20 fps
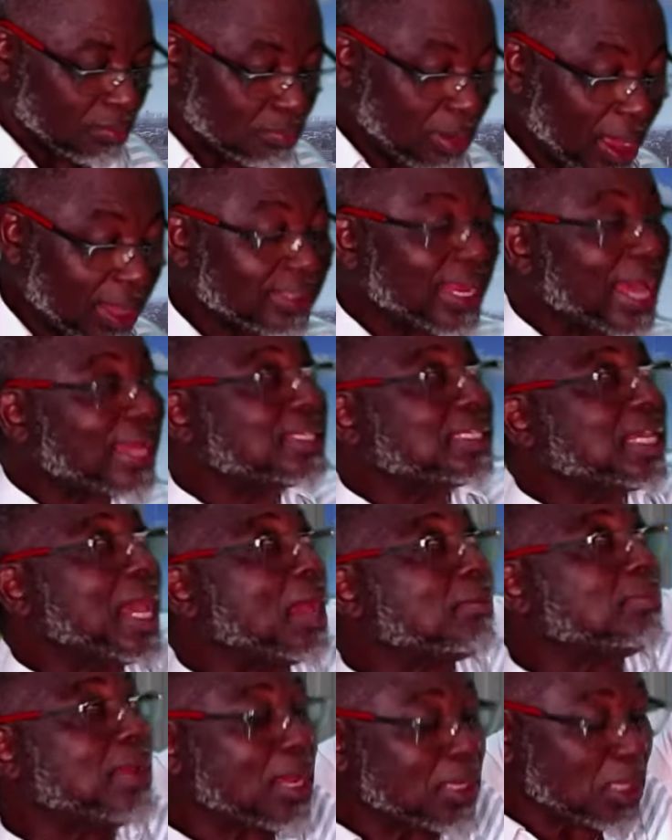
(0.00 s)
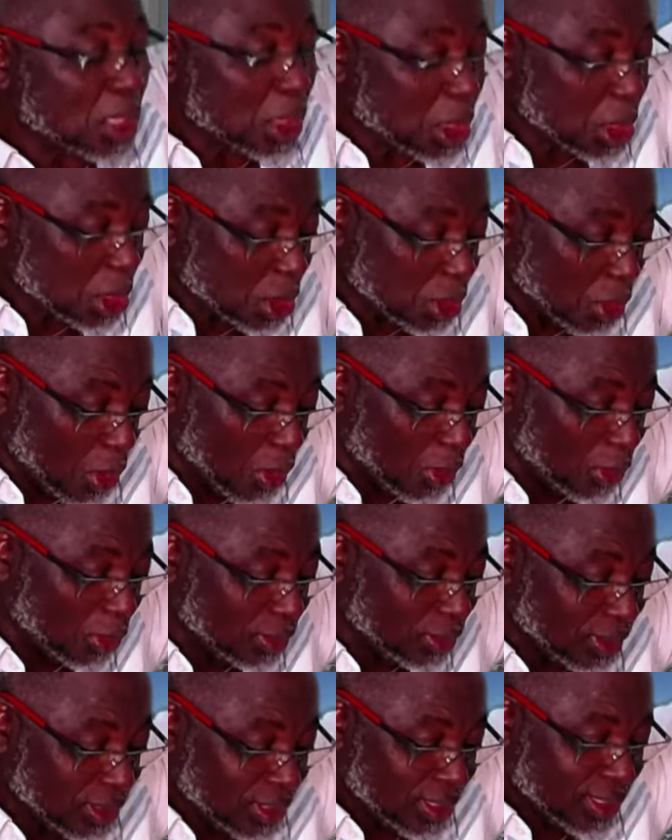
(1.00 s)
by that time that the
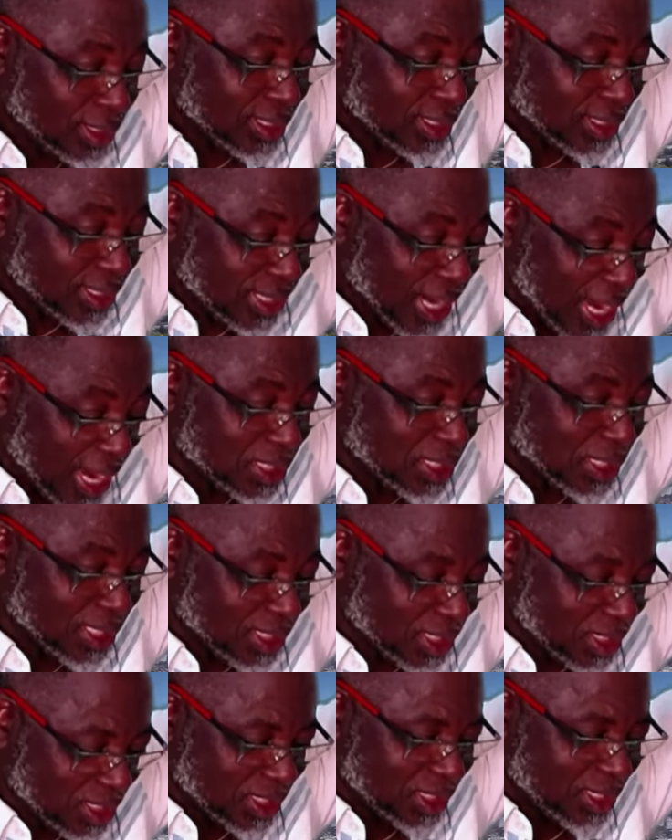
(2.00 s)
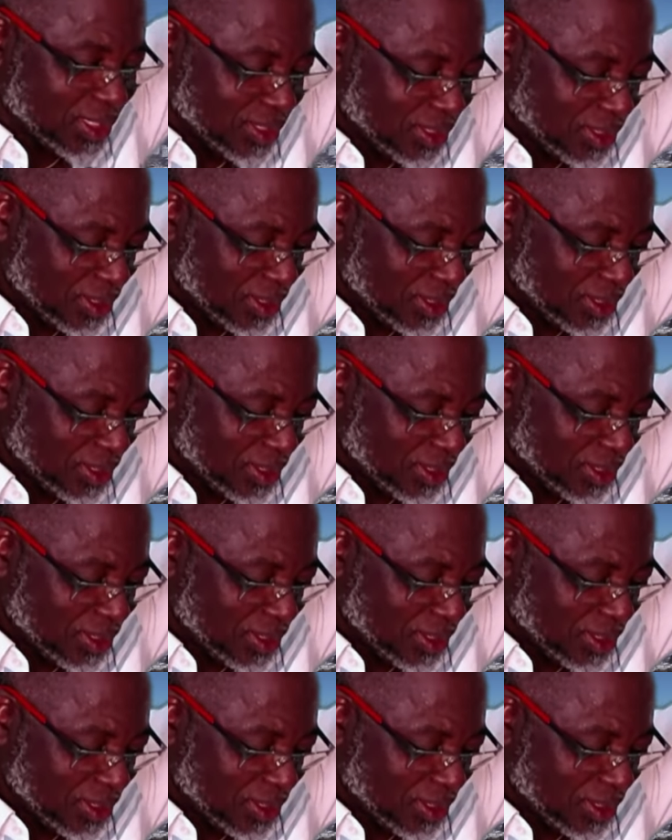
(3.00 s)
sun rises,